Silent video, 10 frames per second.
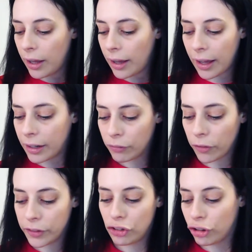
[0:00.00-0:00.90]
And I've got
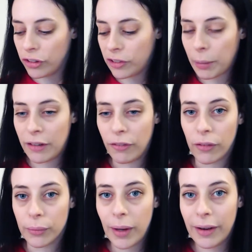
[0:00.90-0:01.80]
the insurance to pay for
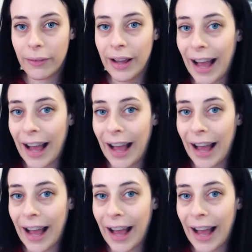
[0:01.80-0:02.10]
as well,